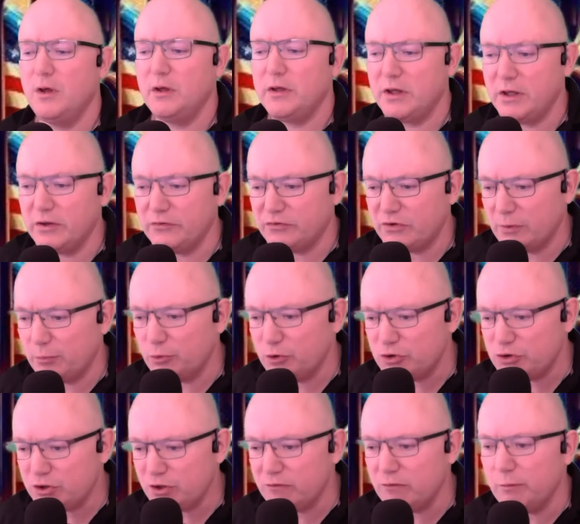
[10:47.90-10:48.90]
Yes, I
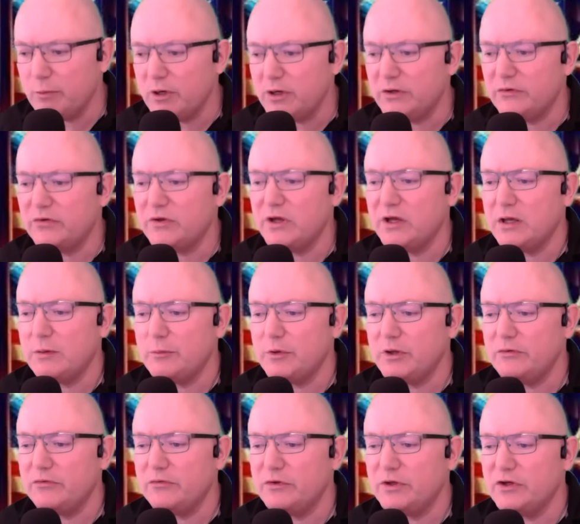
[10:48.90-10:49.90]
appreciate everybody's
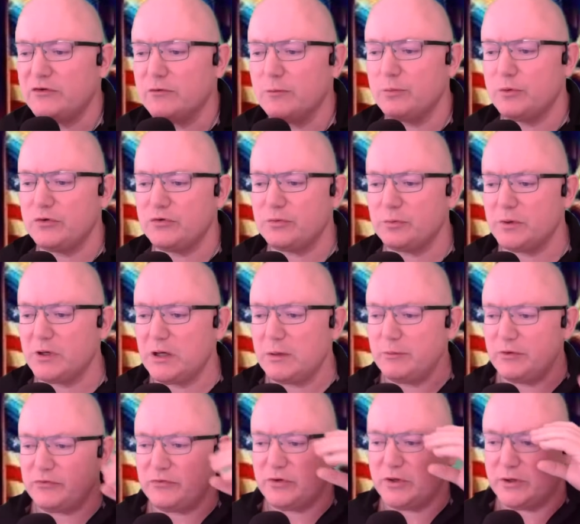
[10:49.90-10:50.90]
comments. Thanks for putting some
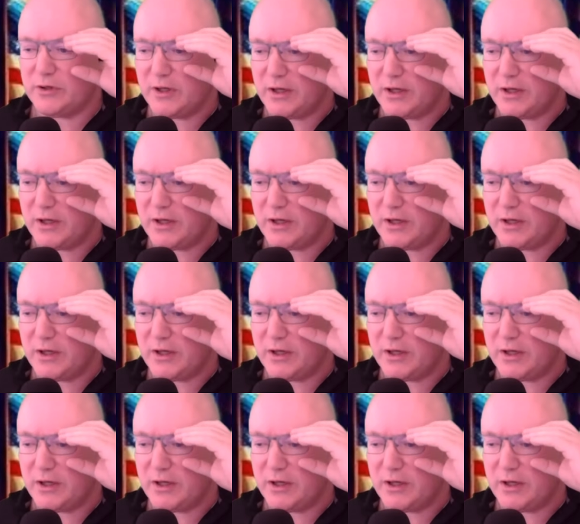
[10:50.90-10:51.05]
comments in.